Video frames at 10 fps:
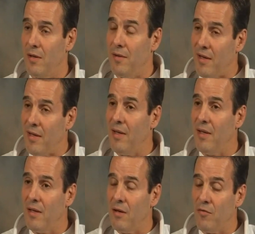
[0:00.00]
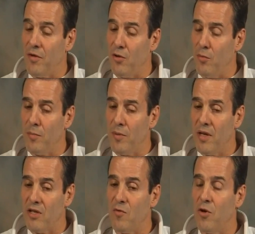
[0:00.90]
The key of the human
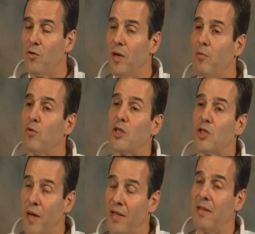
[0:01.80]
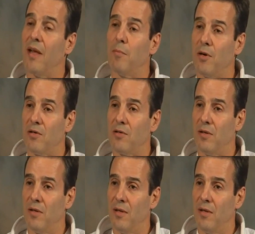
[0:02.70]
being is for you to be able to respect that person.